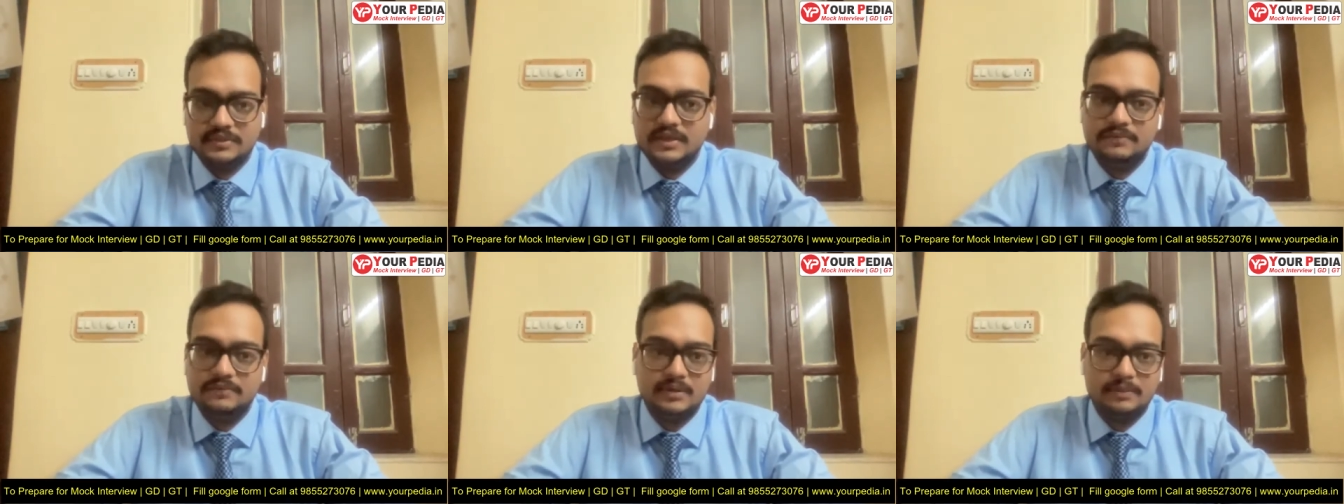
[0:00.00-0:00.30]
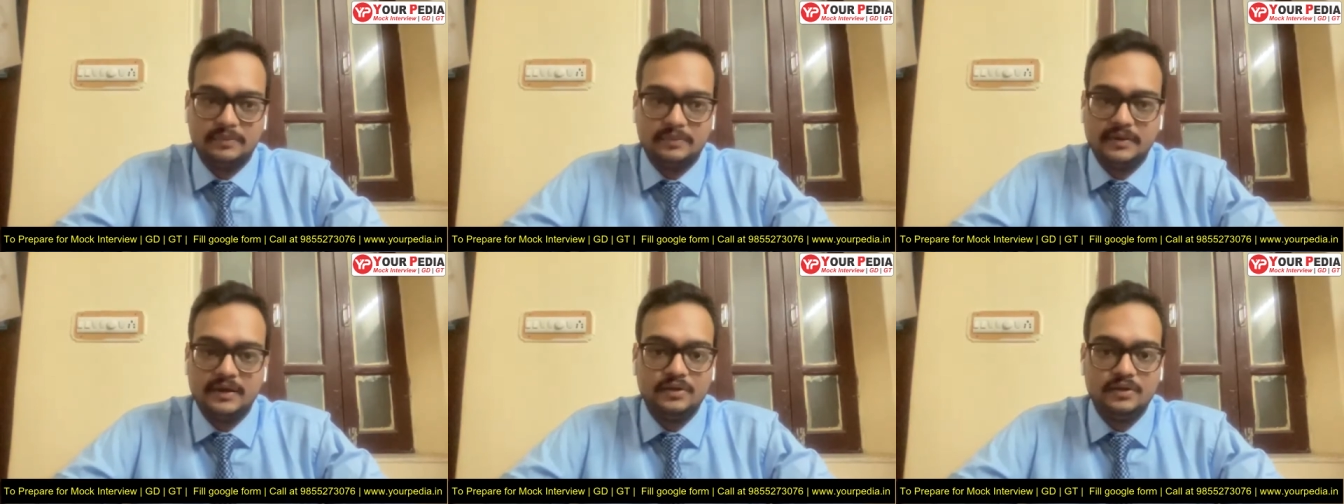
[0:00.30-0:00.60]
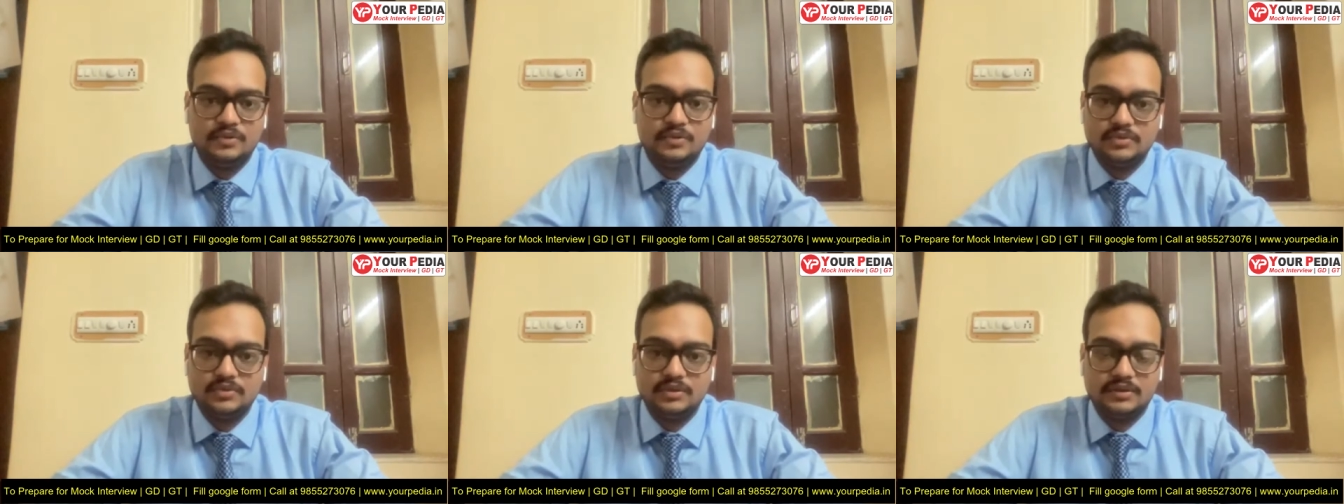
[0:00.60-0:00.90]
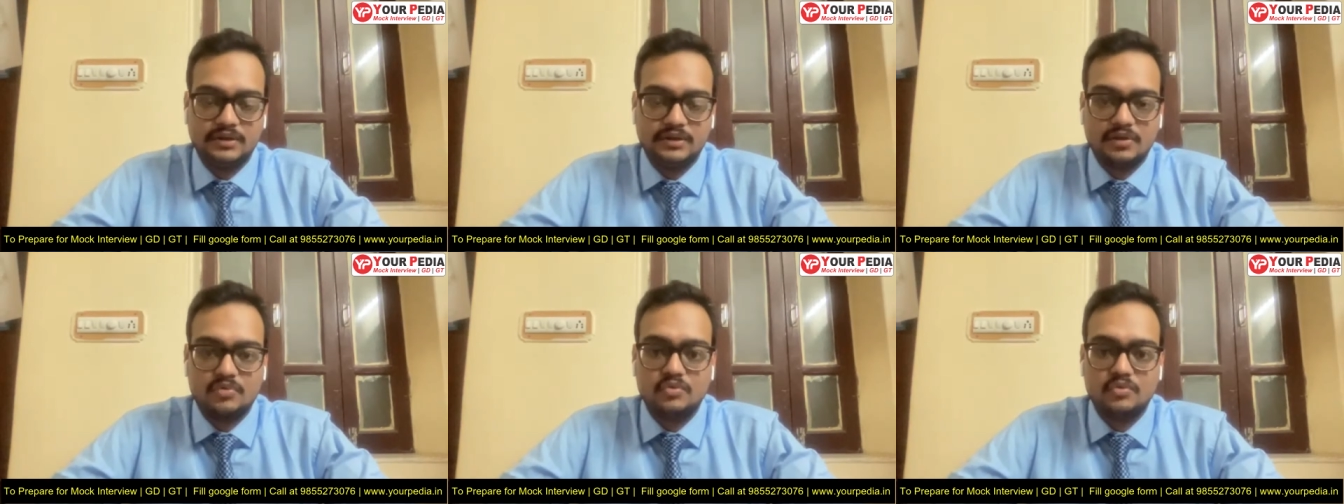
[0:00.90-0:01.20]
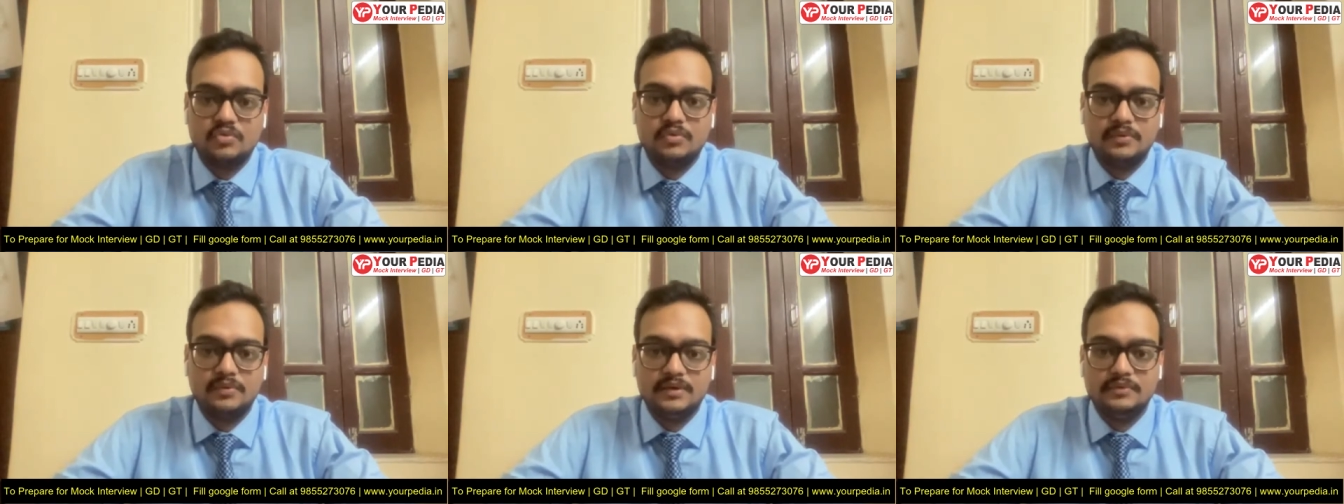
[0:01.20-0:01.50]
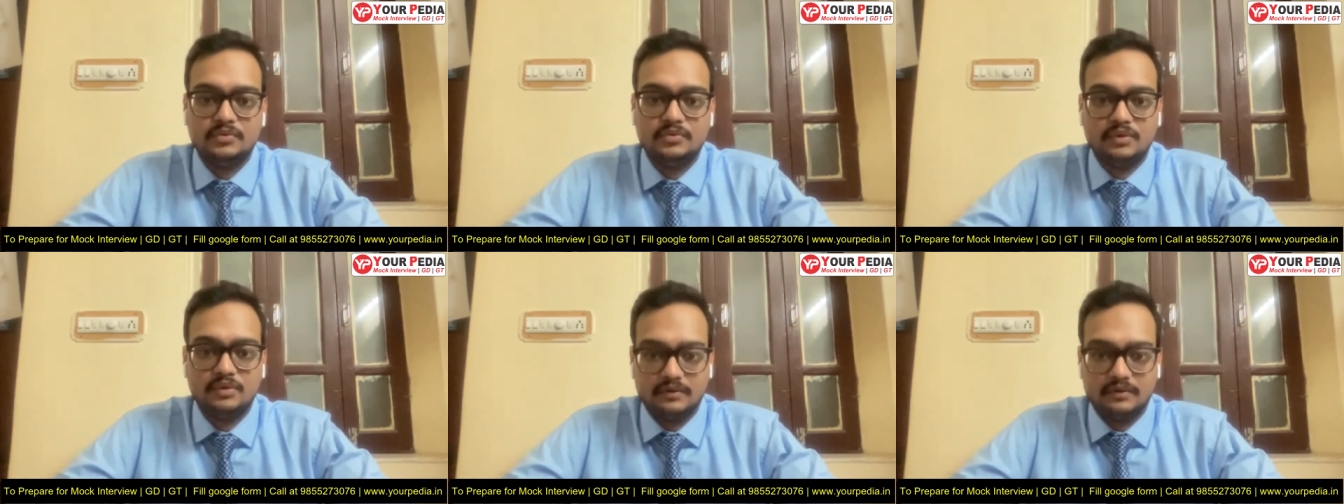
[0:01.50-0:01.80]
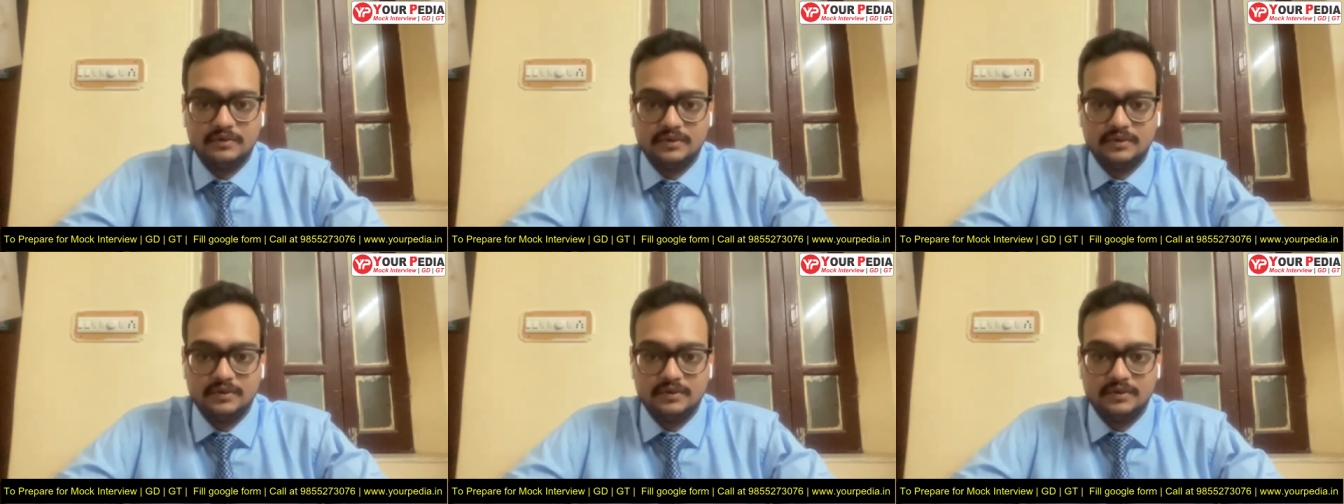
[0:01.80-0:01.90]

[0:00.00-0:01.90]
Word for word: Then we apply to the triangular wave,